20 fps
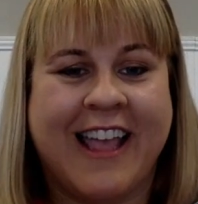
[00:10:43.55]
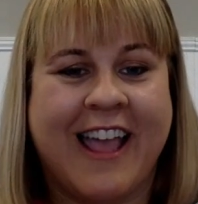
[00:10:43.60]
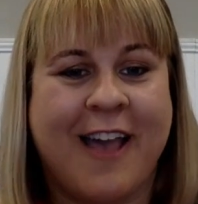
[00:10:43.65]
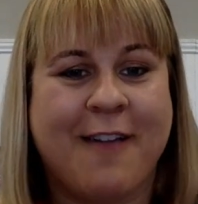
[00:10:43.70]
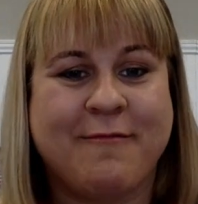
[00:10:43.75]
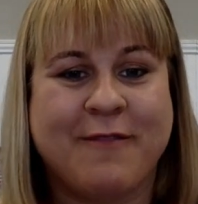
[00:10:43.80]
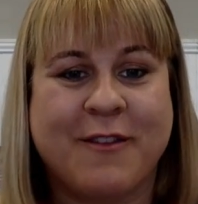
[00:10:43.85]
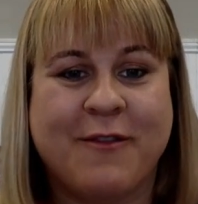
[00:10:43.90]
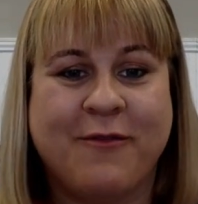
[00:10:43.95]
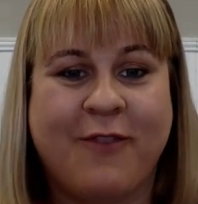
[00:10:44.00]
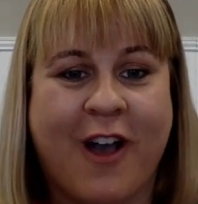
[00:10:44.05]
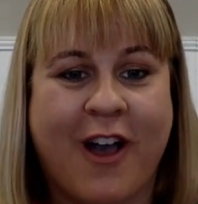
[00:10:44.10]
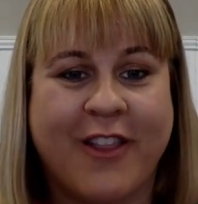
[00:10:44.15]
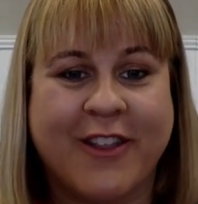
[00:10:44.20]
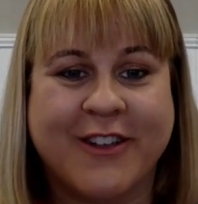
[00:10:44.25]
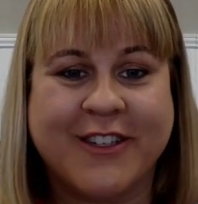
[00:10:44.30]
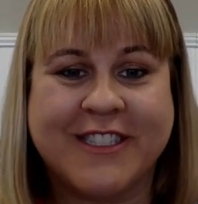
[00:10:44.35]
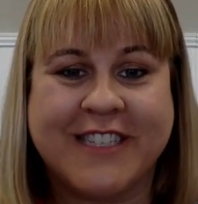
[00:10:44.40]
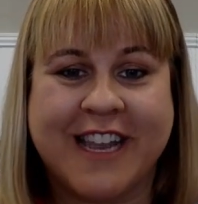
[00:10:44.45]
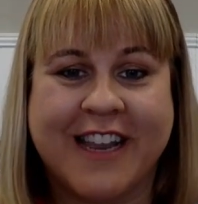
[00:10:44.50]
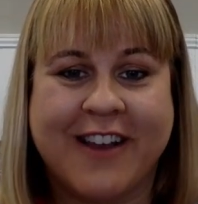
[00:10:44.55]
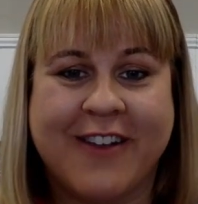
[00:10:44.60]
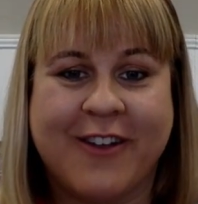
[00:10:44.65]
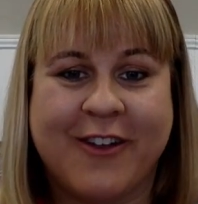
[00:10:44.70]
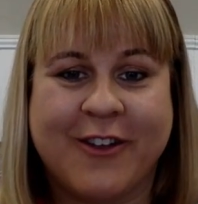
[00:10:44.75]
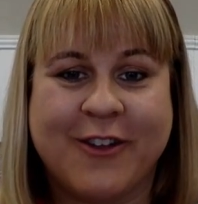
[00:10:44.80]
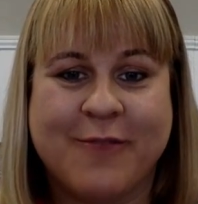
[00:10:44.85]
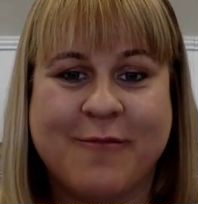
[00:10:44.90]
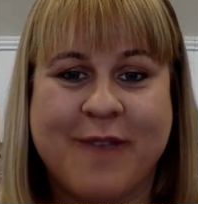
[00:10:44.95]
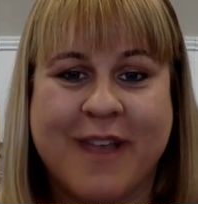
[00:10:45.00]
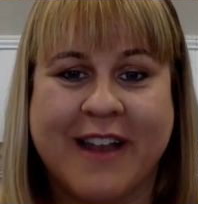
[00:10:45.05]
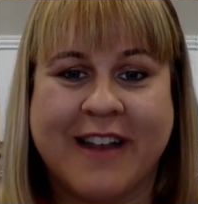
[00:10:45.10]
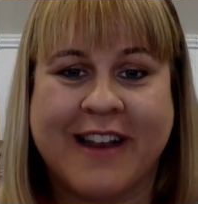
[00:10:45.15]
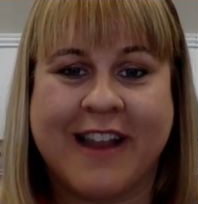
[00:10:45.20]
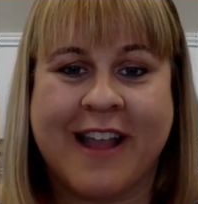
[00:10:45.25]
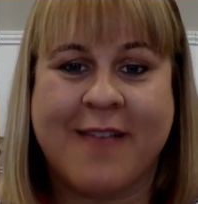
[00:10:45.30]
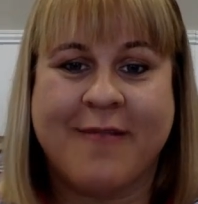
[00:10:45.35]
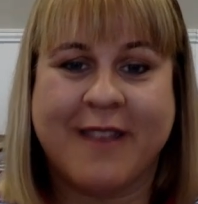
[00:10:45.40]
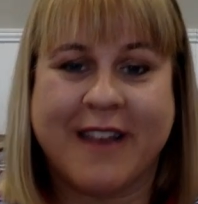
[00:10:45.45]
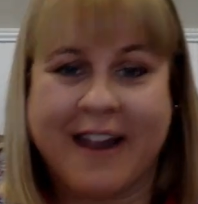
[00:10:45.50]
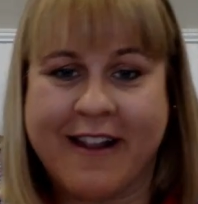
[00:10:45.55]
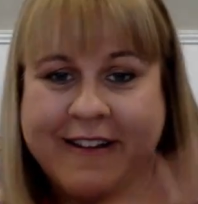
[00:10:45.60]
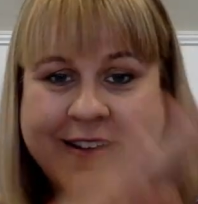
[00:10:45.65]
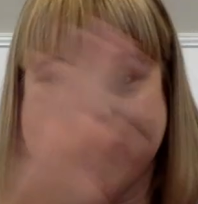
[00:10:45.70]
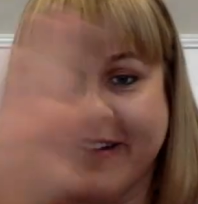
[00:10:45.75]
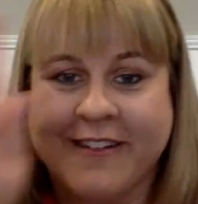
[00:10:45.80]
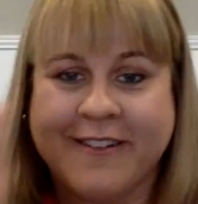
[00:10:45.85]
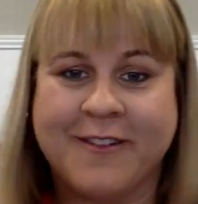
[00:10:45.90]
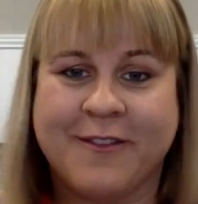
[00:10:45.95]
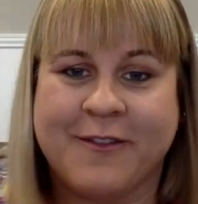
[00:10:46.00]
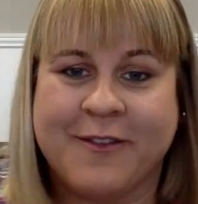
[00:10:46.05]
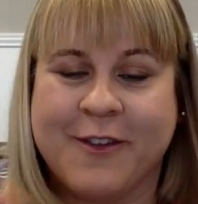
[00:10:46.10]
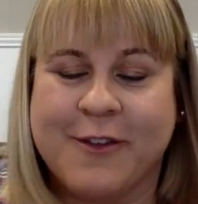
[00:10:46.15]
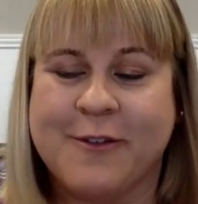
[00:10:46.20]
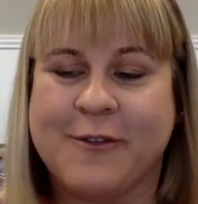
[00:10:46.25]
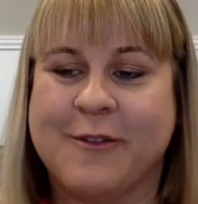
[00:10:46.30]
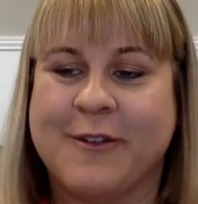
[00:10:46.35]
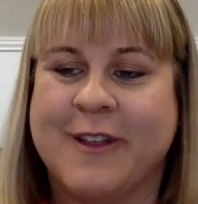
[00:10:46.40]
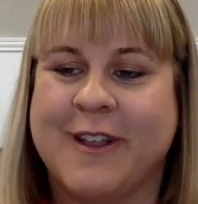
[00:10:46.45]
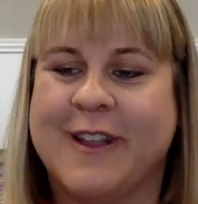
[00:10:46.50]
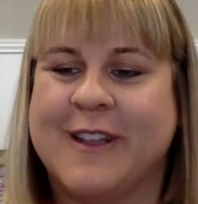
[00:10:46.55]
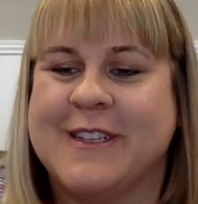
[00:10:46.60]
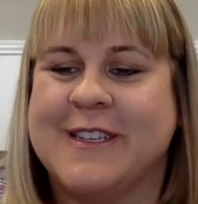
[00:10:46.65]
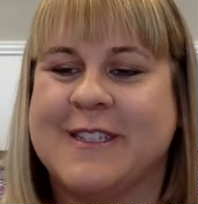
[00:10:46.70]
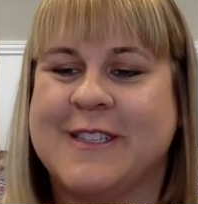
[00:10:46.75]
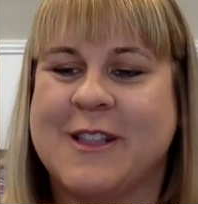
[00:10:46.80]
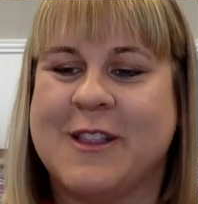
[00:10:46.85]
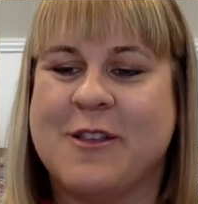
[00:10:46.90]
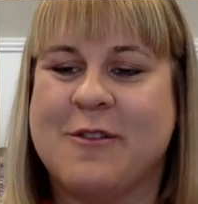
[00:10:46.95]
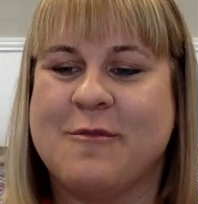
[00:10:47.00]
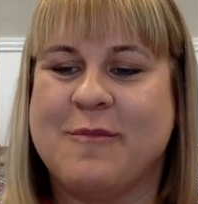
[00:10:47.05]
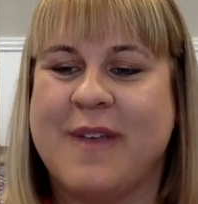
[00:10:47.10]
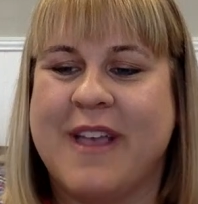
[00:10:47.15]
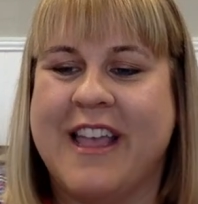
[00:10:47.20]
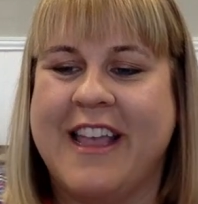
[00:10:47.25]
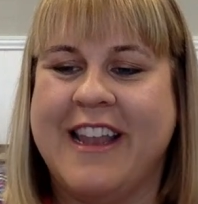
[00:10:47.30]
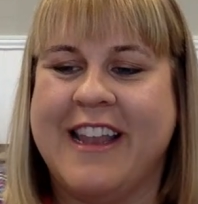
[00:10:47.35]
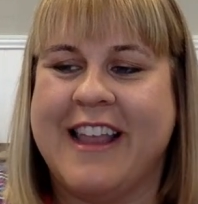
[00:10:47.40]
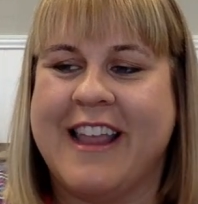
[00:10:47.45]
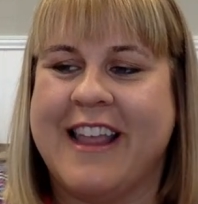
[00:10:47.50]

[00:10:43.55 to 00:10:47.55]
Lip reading: happy Father's Day to all you men coming out here in just a little bit.